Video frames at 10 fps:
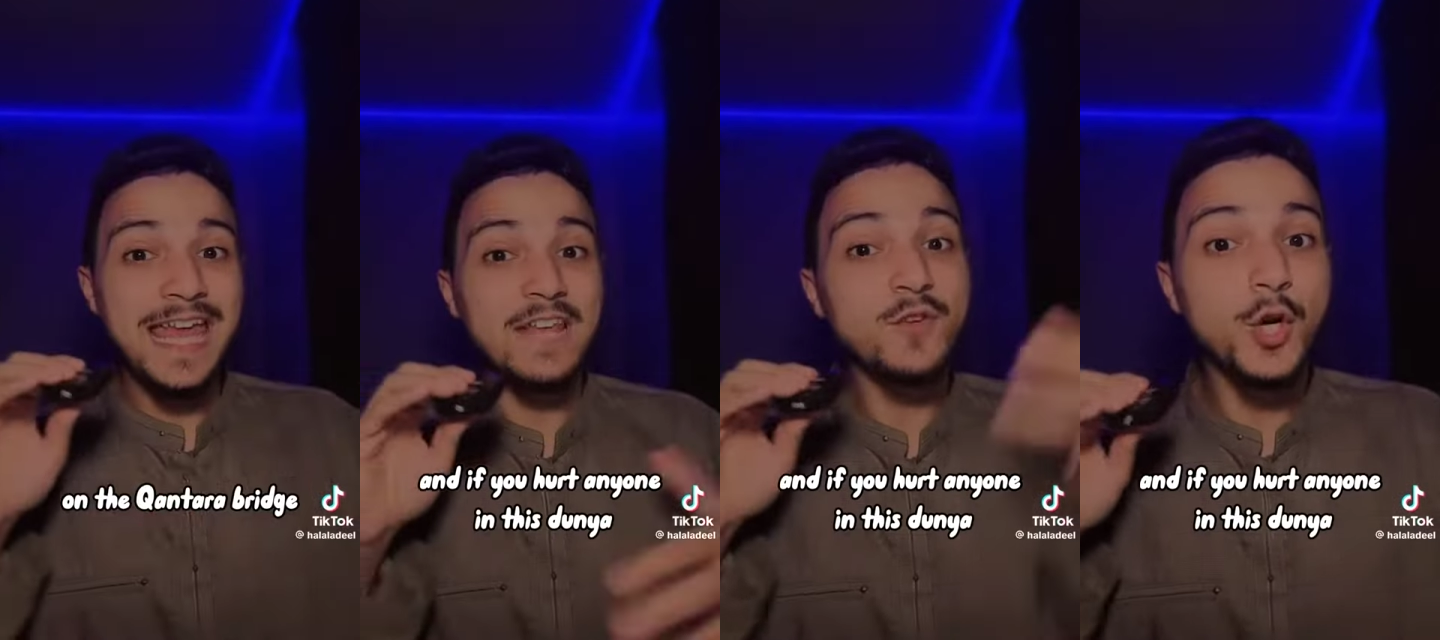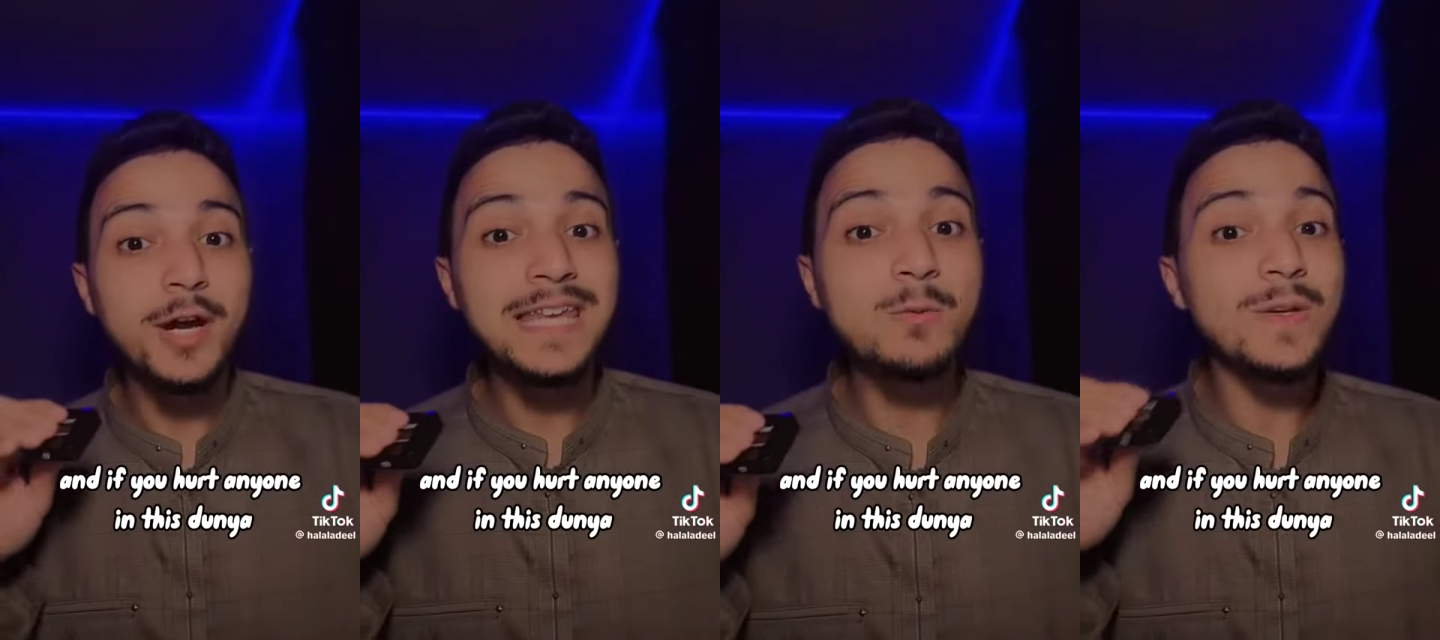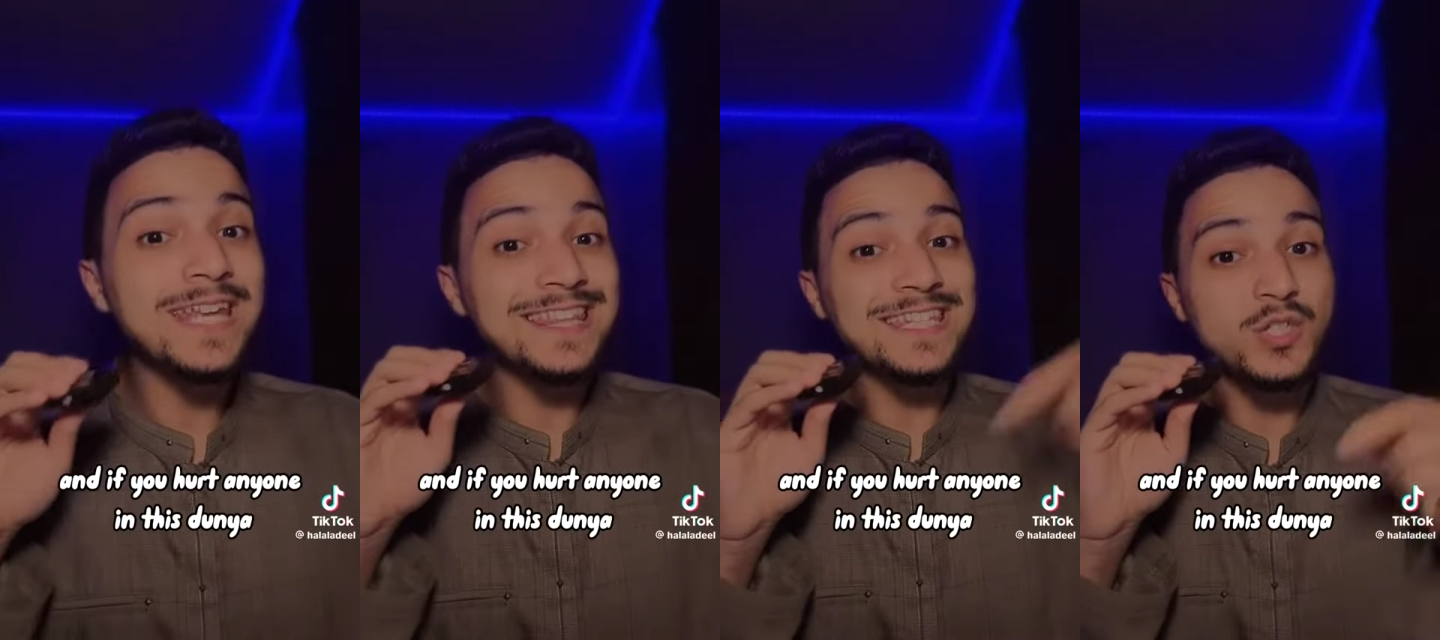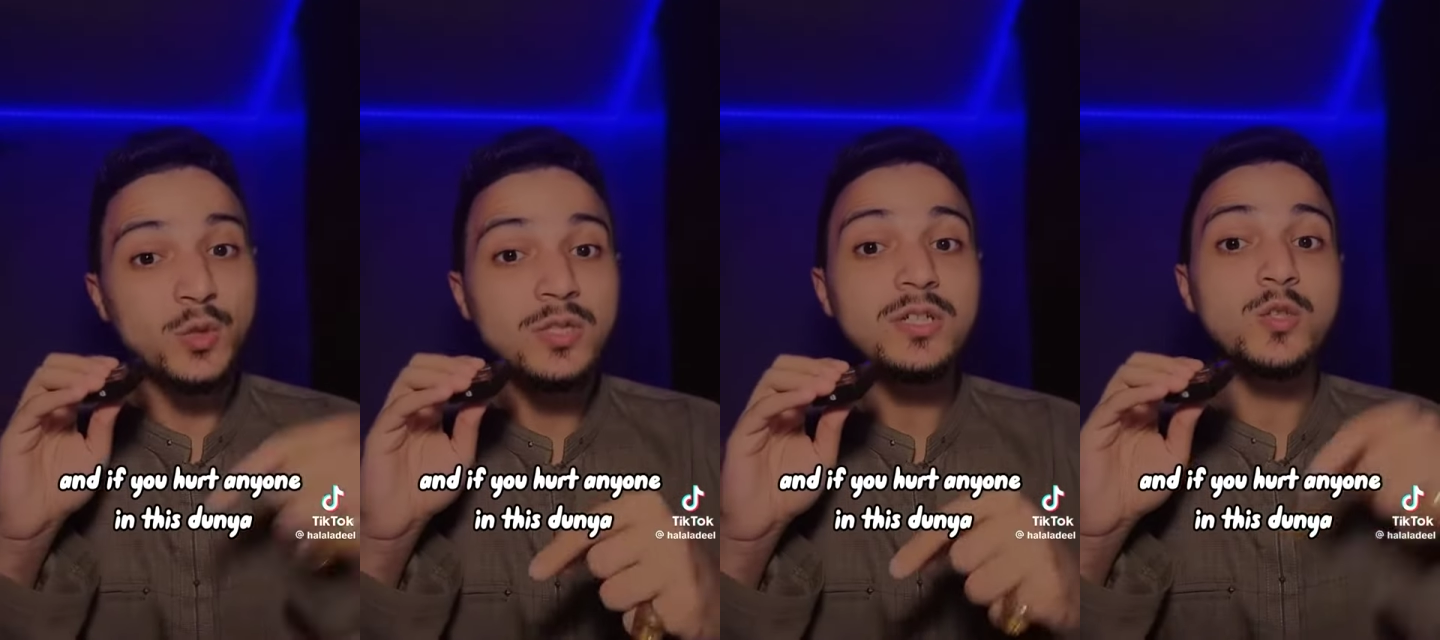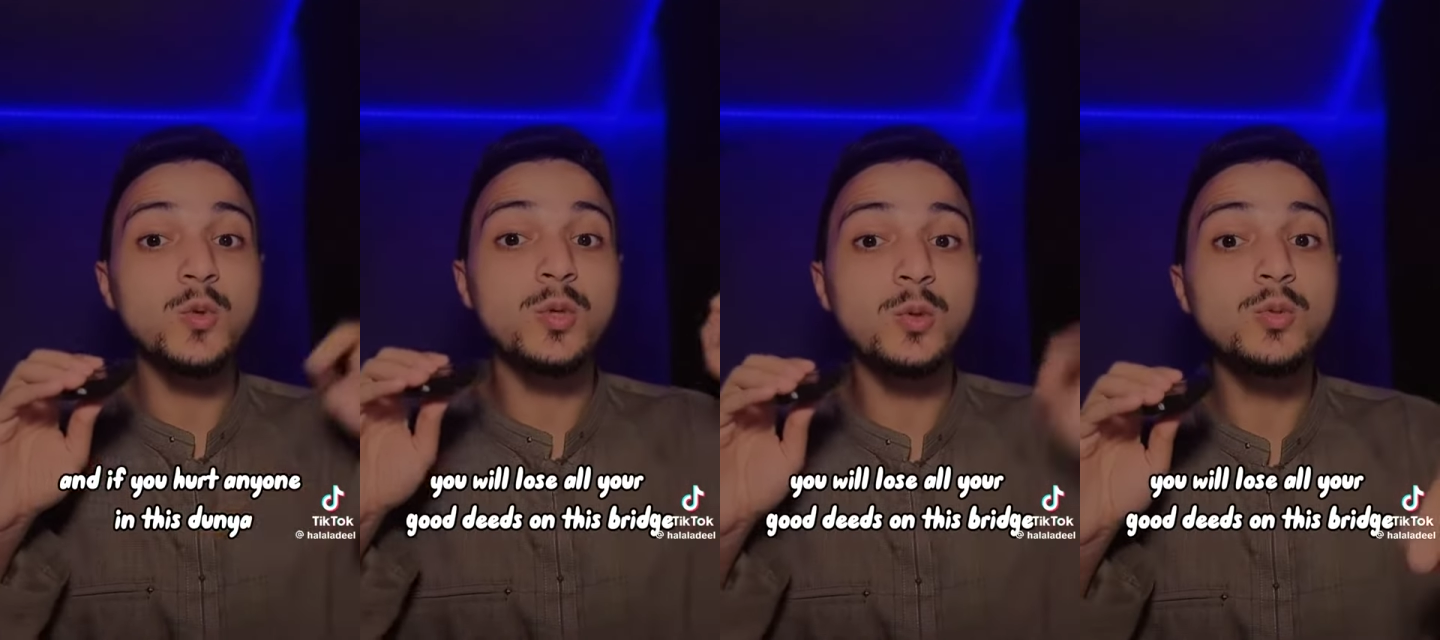And if you hurt anyone in this dunya,
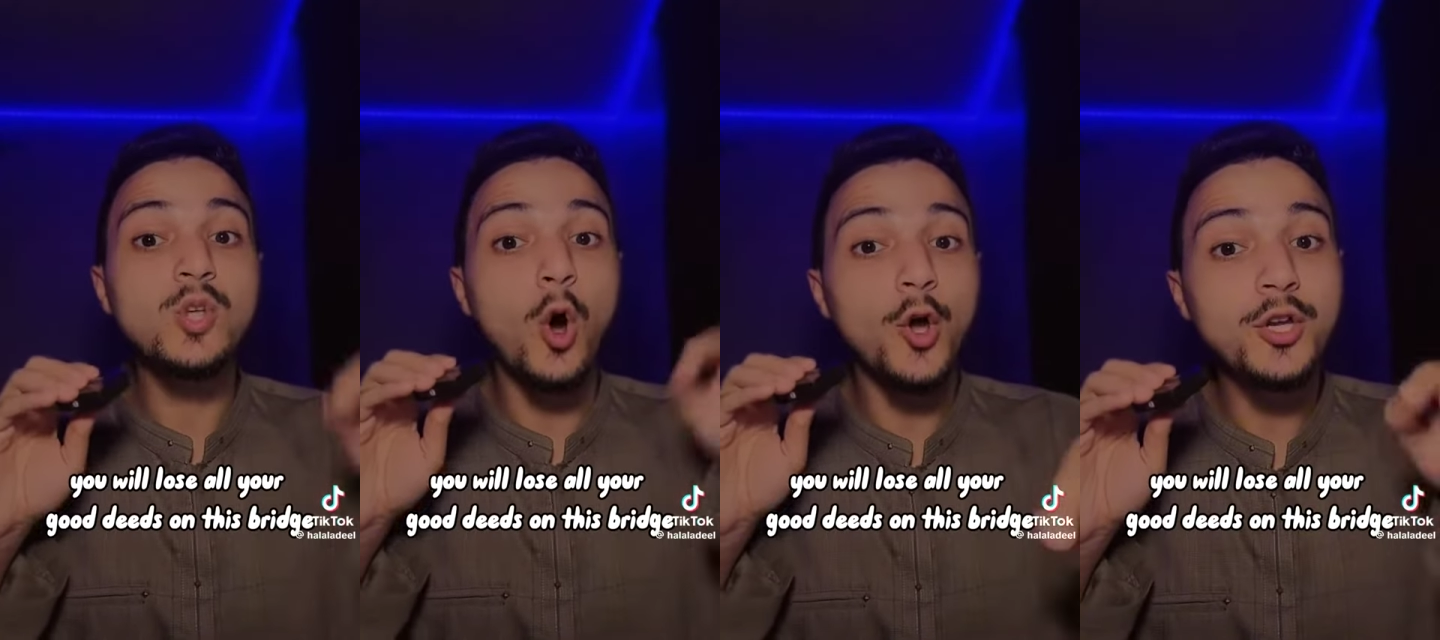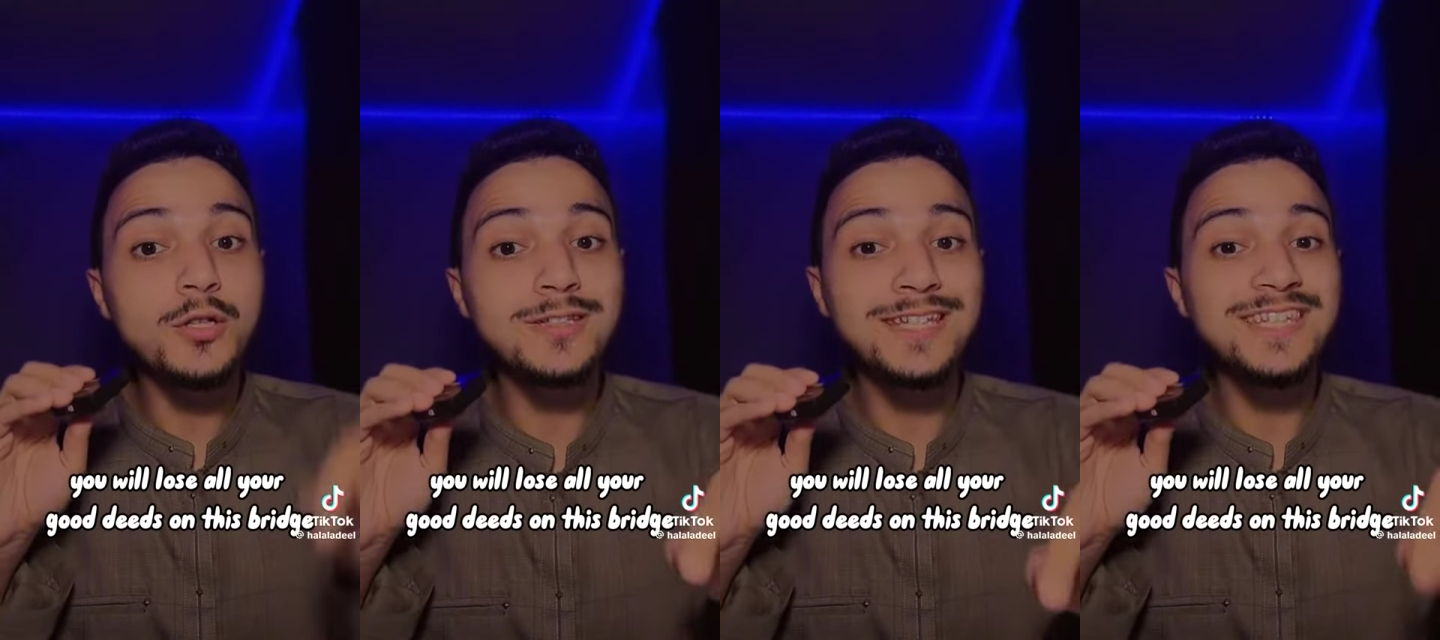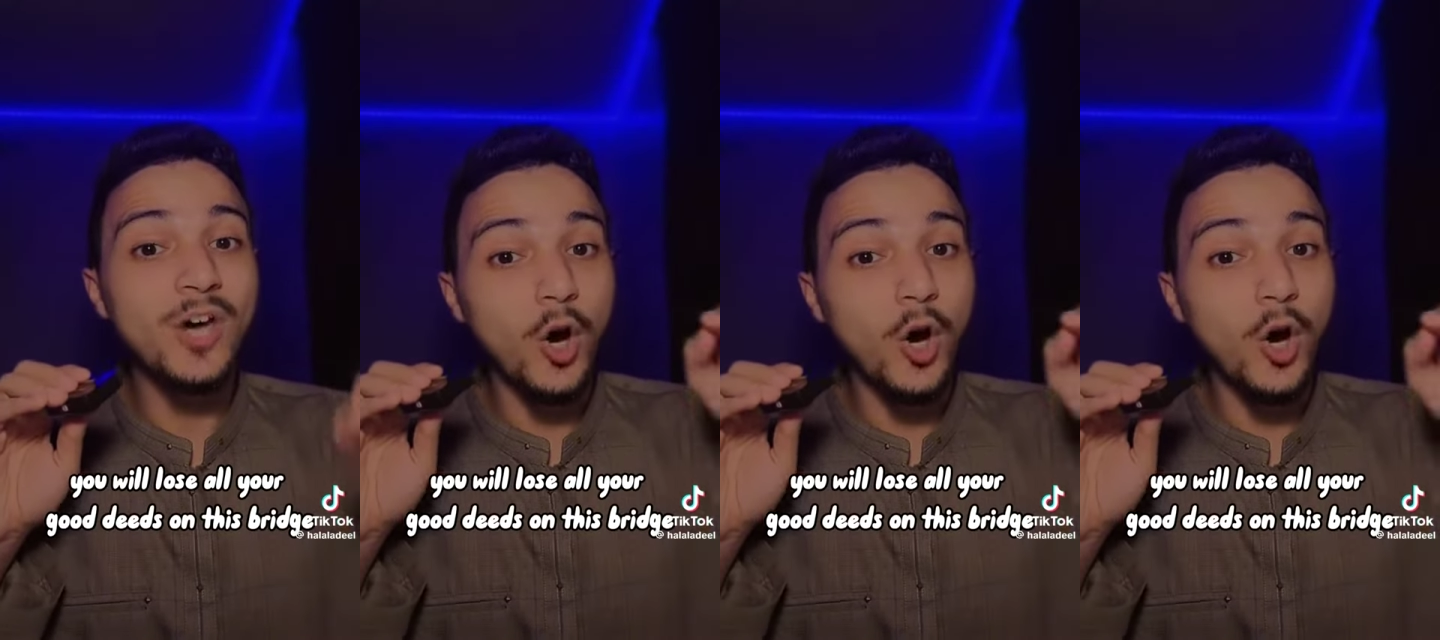you will lose all your good deeds